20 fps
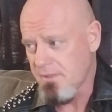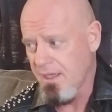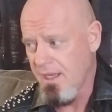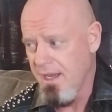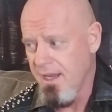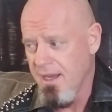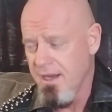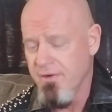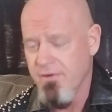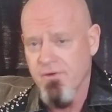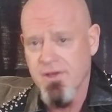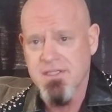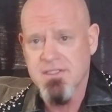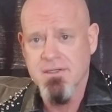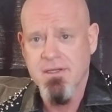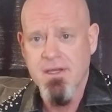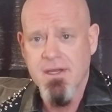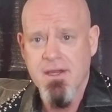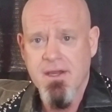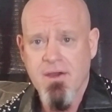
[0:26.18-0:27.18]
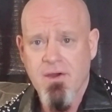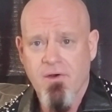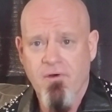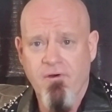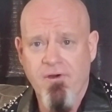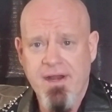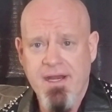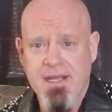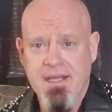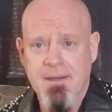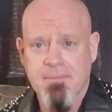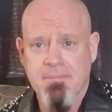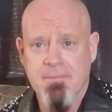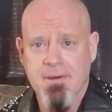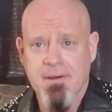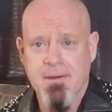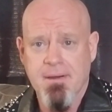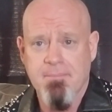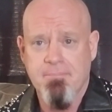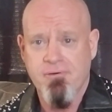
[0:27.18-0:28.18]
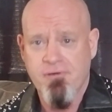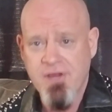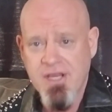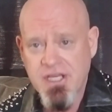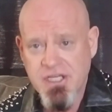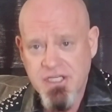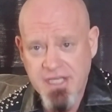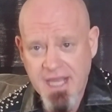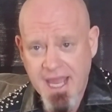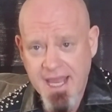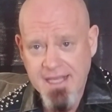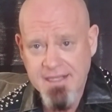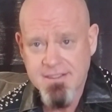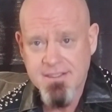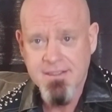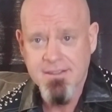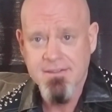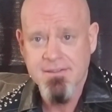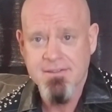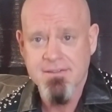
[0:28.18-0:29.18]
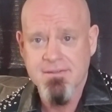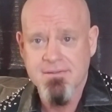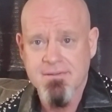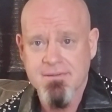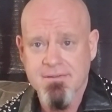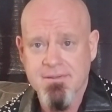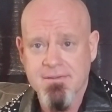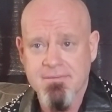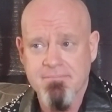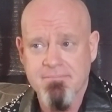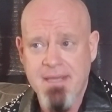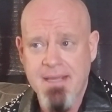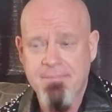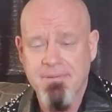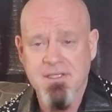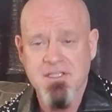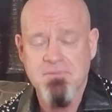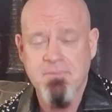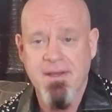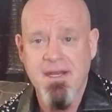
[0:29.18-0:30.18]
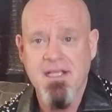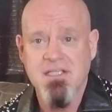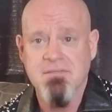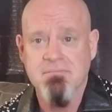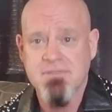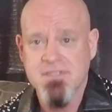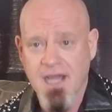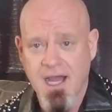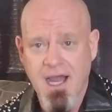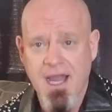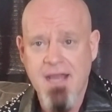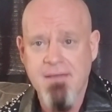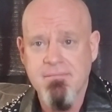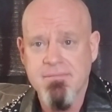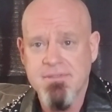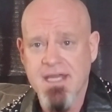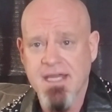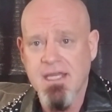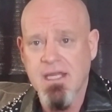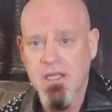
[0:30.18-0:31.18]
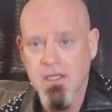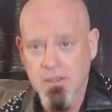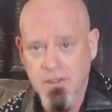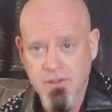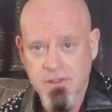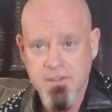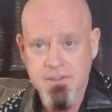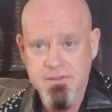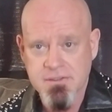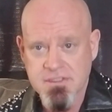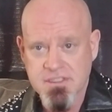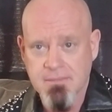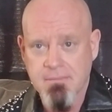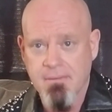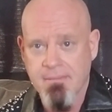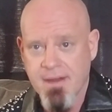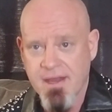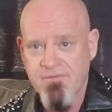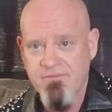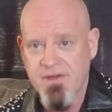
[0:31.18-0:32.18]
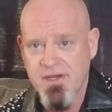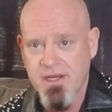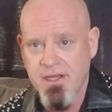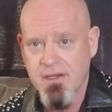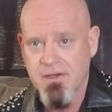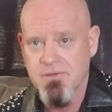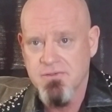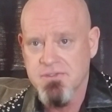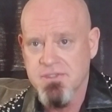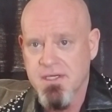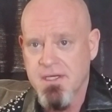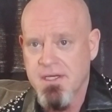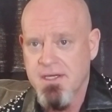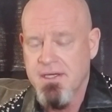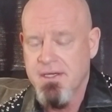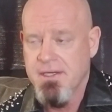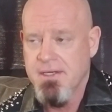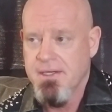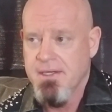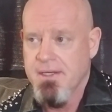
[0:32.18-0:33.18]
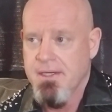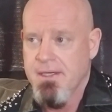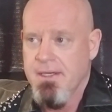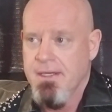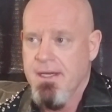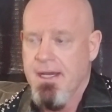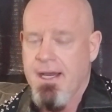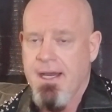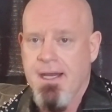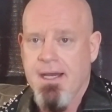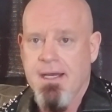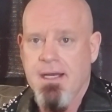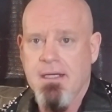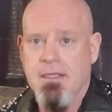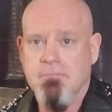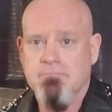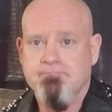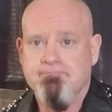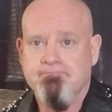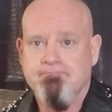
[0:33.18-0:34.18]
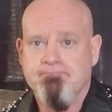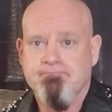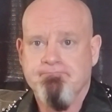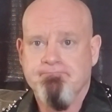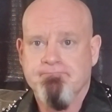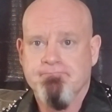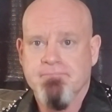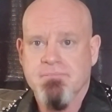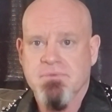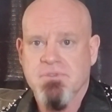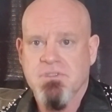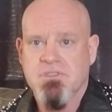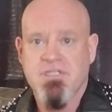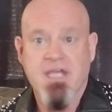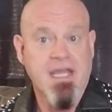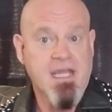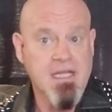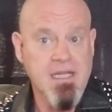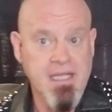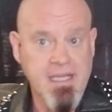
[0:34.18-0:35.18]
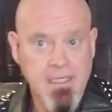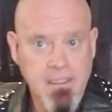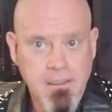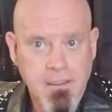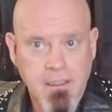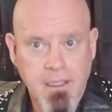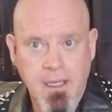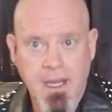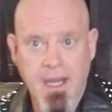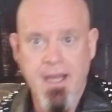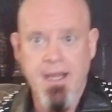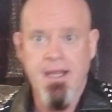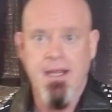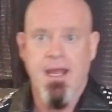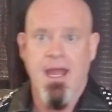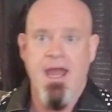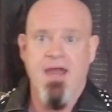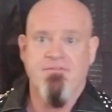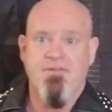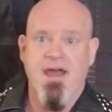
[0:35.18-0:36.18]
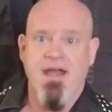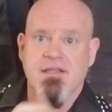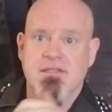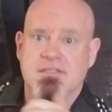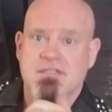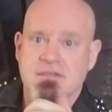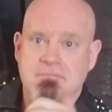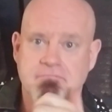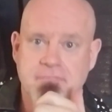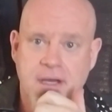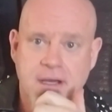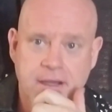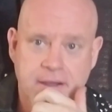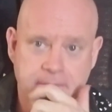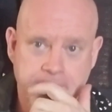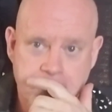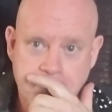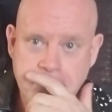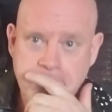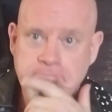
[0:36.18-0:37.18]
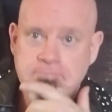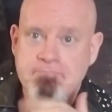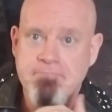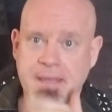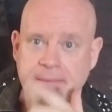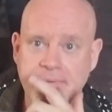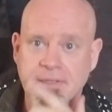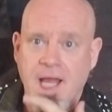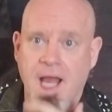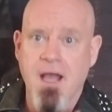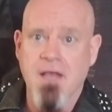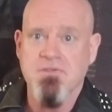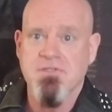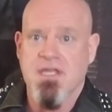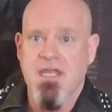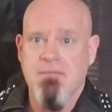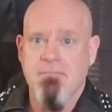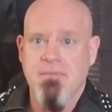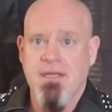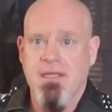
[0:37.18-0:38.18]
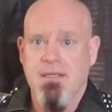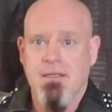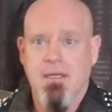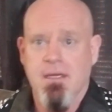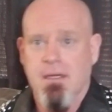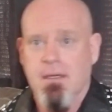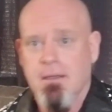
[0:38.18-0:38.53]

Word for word: Uh, already appreciate that people are spending some time taking a look at some of my videos. Um, secondly, I have had some uh, people asking me,